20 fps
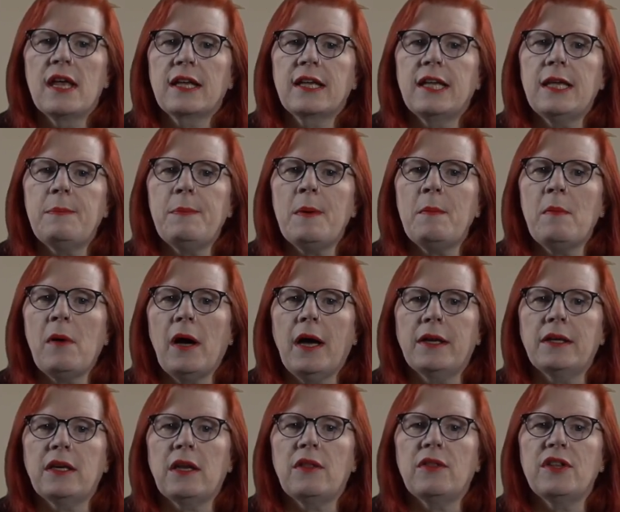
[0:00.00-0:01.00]
Keep in
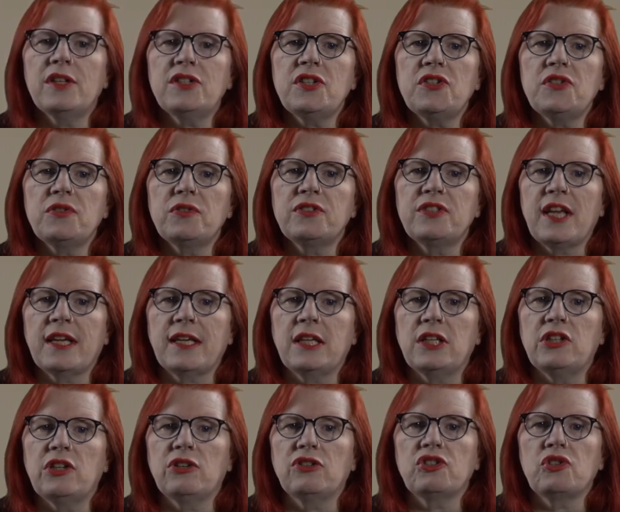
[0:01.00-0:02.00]
mind, this is their
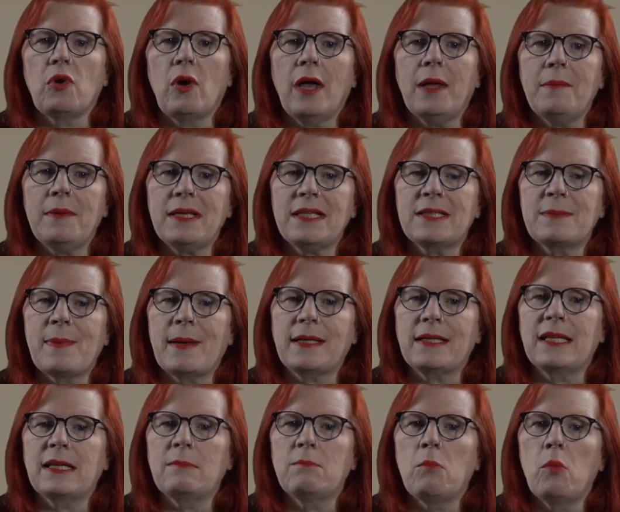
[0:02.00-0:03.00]
second year, so I'm
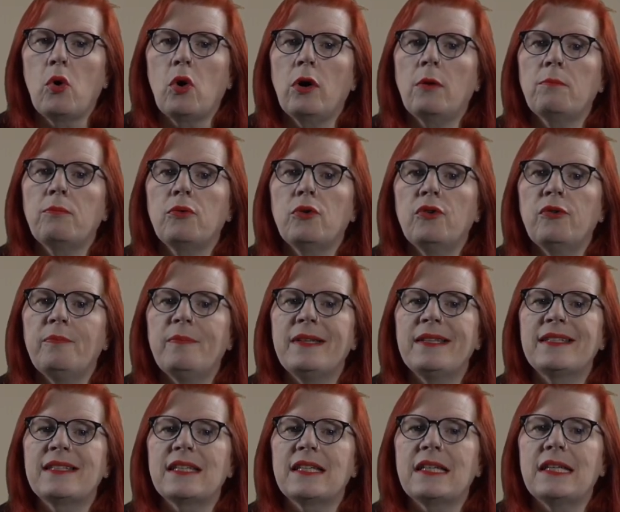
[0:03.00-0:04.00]
expecting more
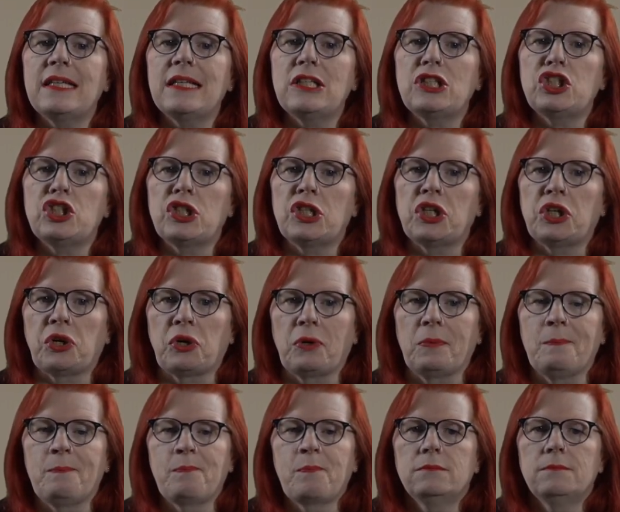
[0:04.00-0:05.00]
improvements each year.